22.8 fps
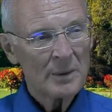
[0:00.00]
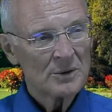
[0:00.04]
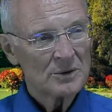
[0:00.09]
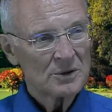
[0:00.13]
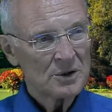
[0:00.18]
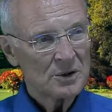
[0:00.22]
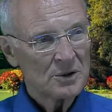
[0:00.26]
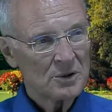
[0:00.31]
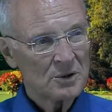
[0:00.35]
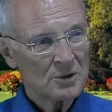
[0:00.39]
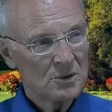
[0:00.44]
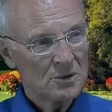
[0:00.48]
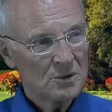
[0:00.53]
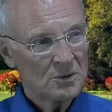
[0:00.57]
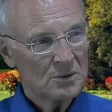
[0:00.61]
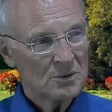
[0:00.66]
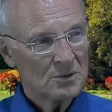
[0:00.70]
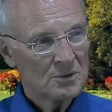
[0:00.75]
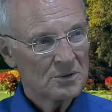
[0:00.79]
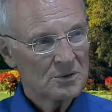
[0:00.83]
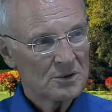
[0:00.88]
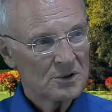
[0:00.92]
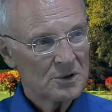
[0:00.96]
to
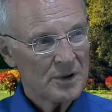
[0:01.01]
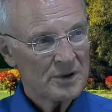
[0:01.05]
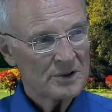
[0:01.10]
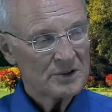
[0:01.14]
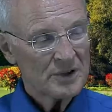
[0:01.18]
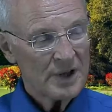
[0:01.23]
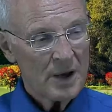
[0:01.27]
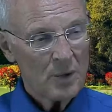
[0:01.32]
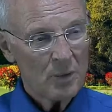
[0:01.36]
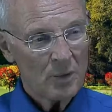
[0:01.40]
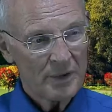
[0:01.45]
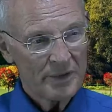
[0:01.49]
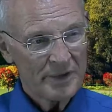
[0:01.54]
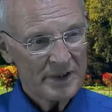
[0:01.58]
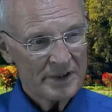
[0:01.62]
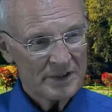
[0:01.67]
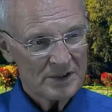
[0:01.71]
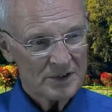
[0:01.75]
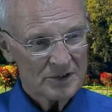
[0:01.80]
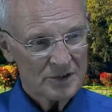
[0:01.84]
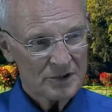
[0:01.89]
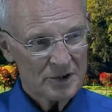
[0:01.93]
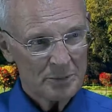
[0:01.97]
to say, well,
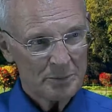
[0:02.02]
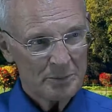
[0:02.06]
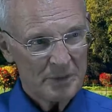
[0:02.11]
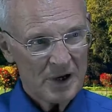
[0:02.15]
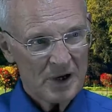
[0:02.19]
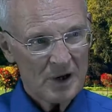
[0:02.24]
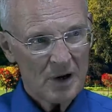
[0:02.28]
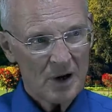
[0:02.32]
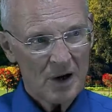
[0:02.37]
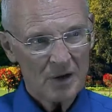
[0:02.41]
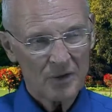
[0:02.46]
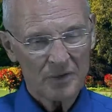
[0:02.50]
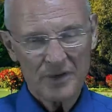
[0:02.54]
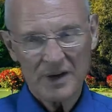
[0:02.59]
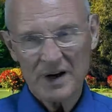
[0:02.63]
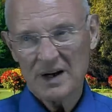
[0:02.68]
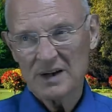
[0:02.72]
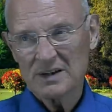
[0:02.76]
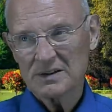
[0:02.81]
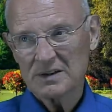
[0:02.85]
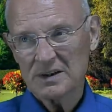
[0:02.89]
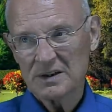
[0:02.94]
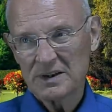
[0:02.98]
this should be called
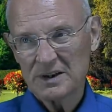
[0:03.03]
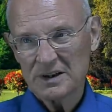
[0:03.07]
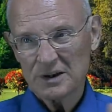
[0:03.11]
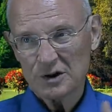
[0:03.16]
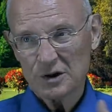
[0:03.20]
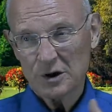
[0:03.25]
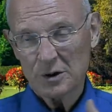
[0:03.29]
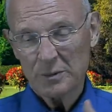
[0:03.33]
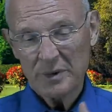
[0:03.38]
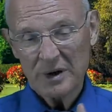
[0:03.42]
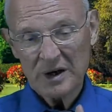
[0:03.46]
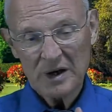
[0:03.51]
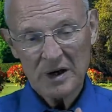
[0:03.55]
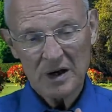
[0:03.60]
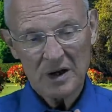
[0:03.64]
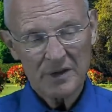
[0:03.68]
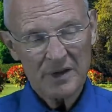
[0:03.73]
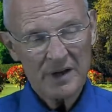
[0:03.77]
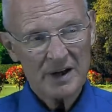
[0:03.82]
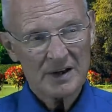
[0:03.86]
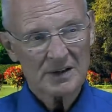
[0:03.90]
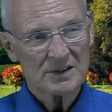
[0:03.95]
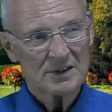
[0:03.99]
thus and this should be called
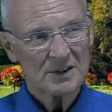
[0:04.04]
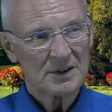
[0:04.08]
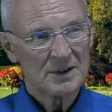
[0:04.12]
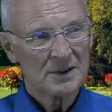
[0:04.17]
thus.